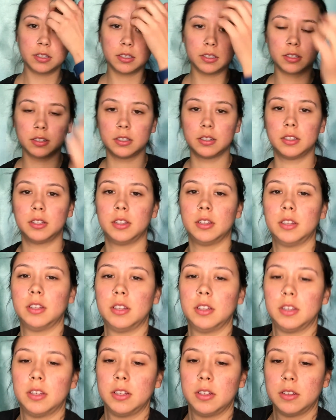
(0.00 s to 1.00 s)

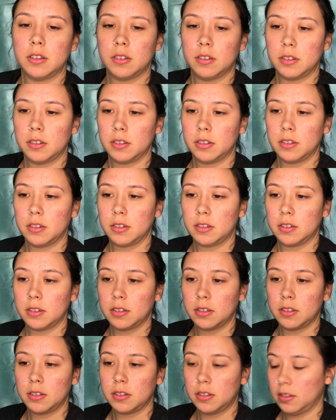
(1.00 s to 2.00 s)

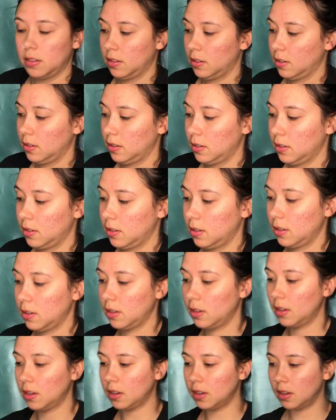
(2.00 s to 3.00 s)

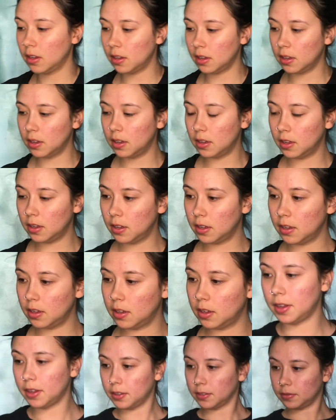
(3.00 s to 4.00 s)

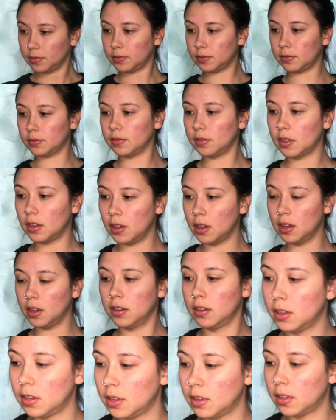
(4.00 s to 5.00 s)

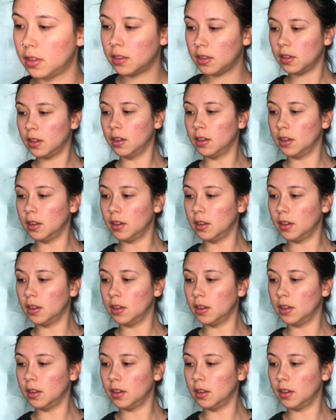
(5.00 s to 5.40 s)
Nothing is said.